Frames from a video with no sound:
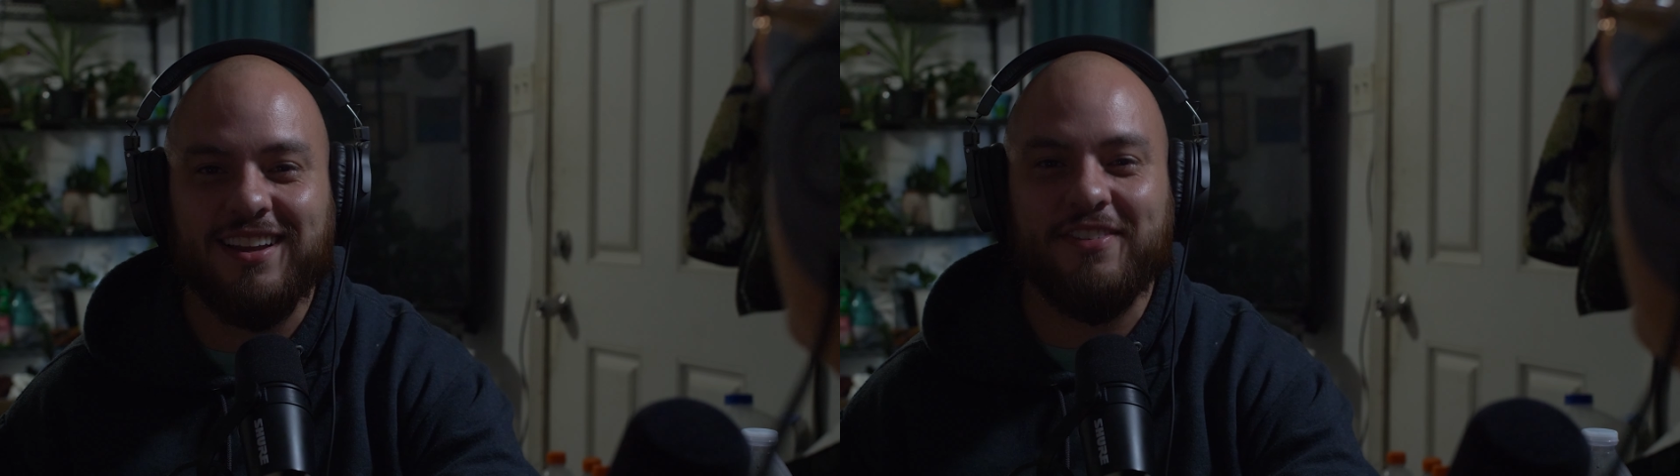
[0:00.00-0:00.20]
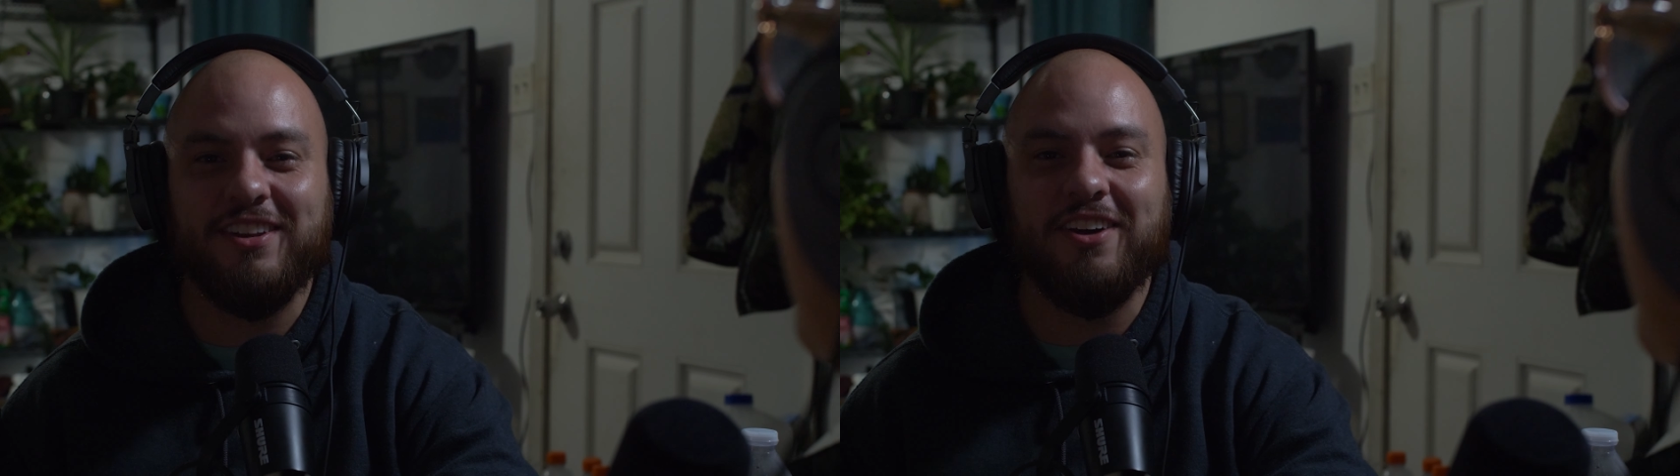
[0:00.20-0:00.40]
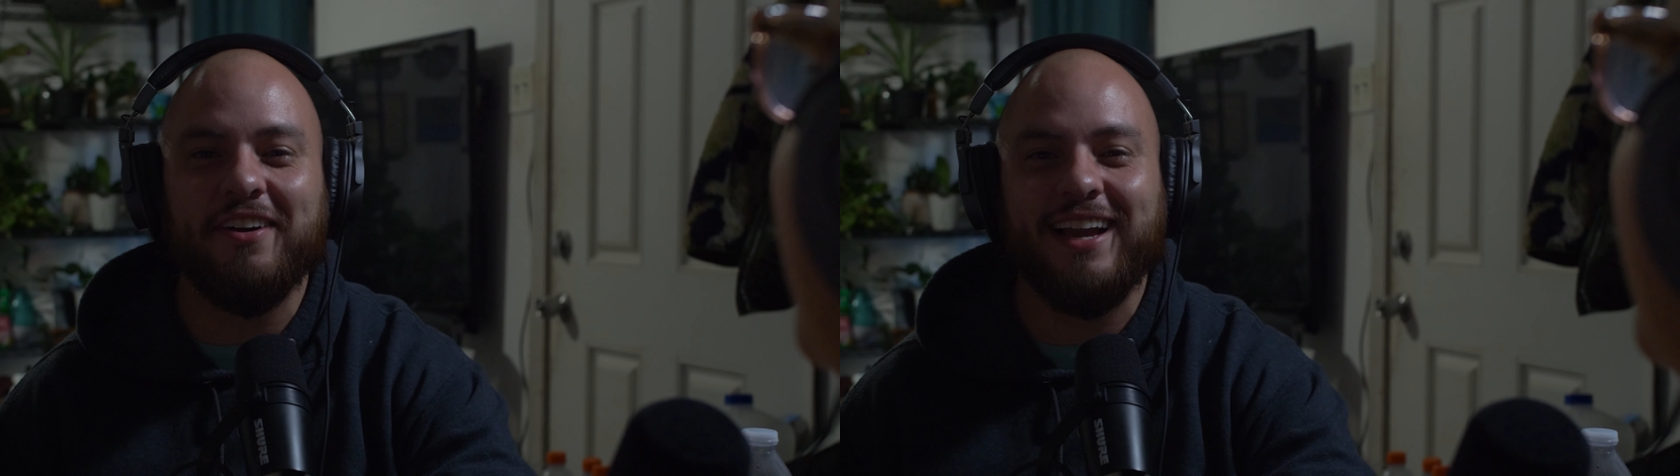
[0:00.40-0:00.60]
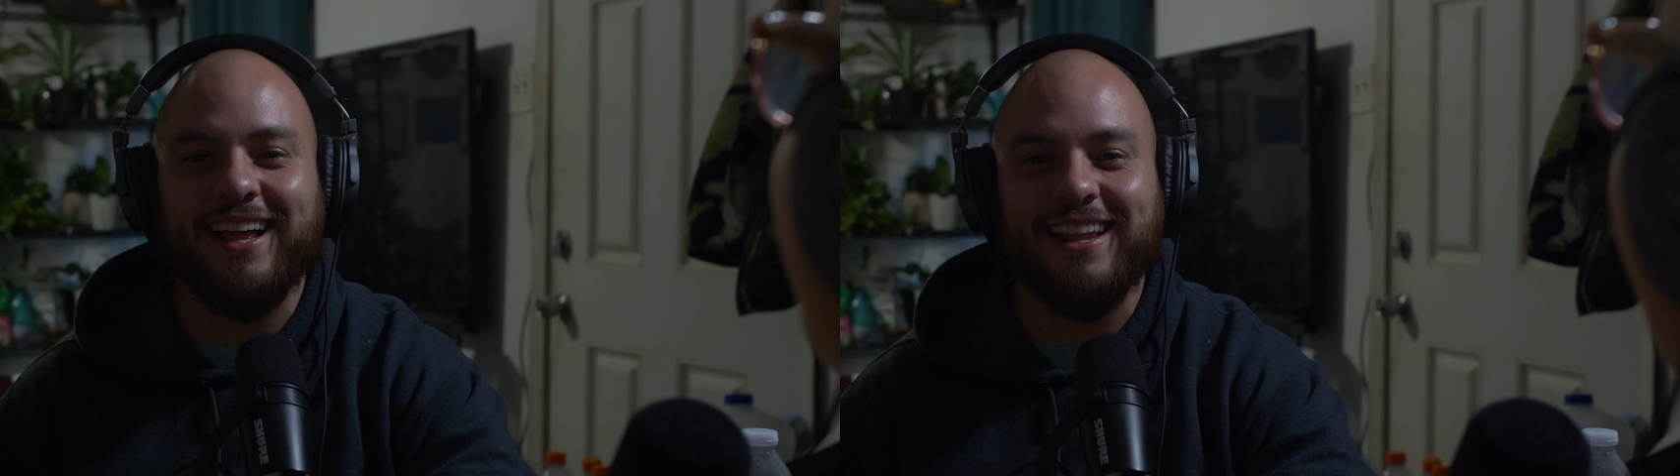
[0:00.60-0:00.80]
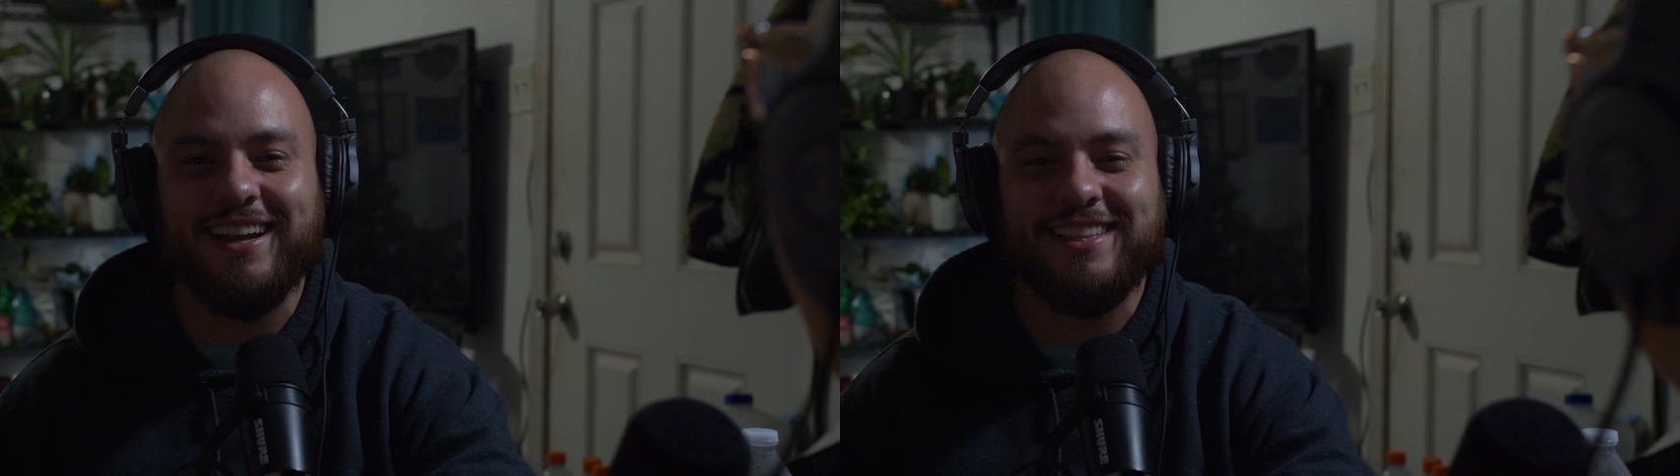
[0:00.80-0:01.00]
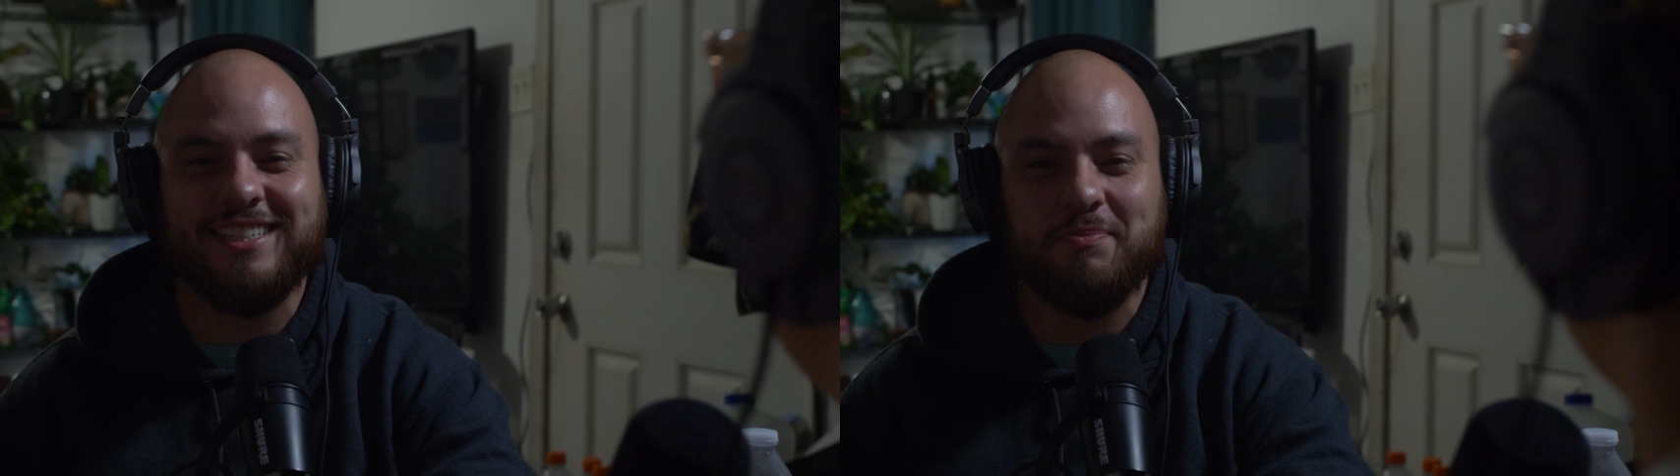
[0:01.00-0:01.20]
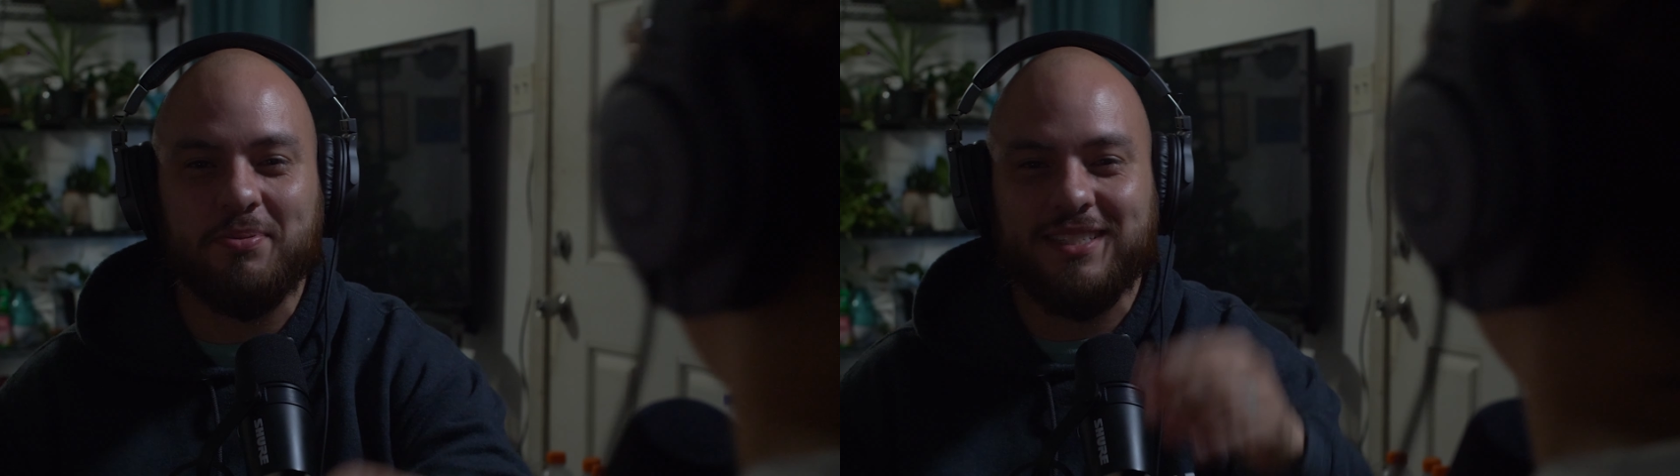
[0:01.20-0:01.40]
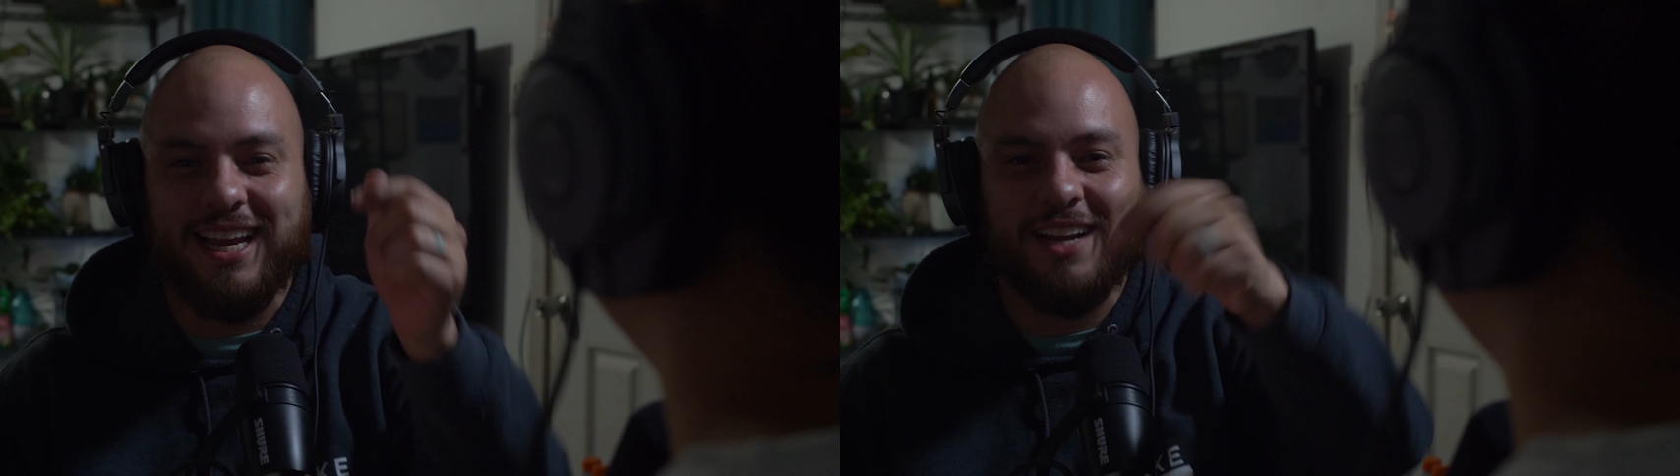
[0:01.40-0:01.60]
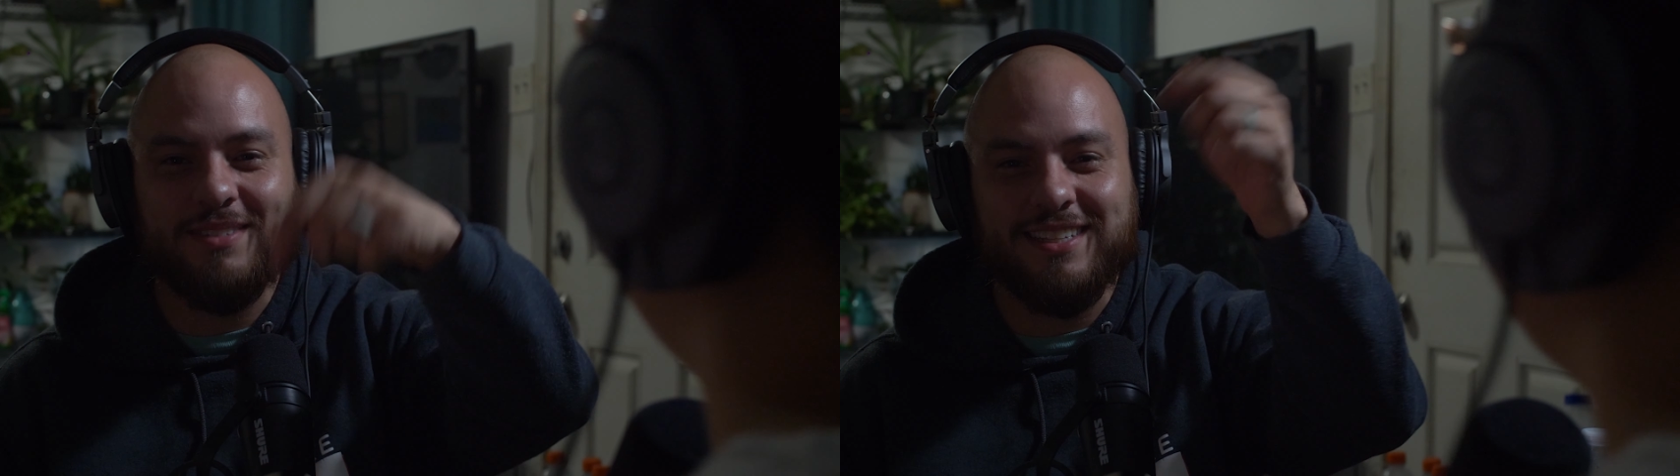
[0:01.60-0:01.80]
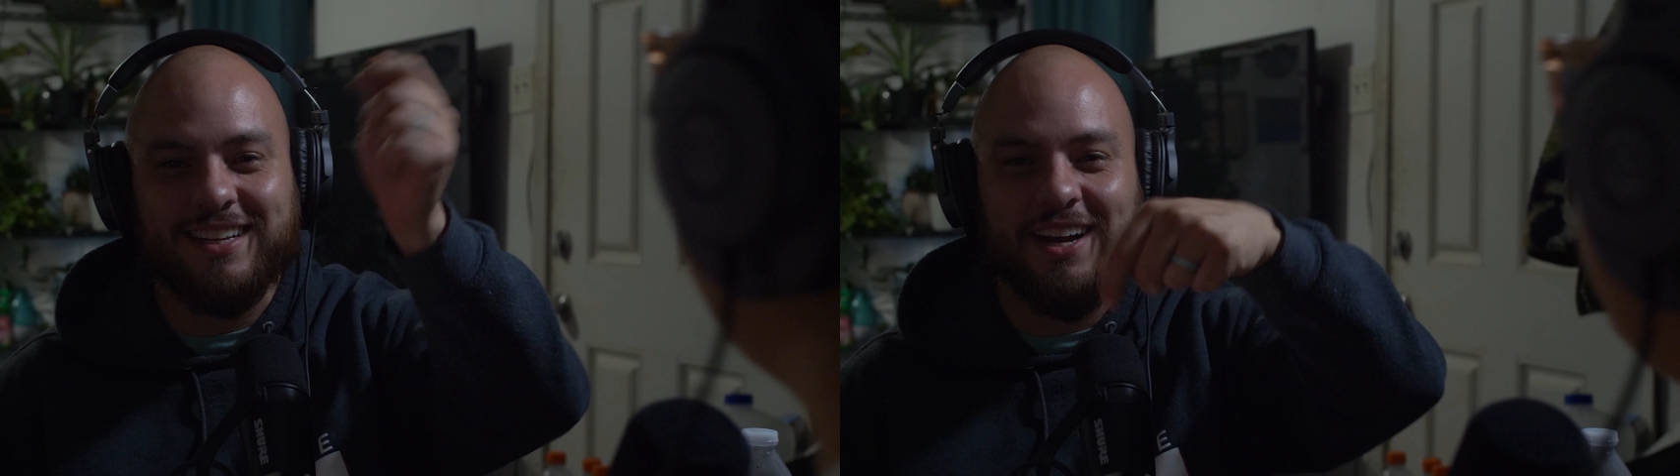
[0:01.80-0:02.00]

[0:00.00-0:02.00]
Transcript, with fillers: If you know a guy like this, and tag him to the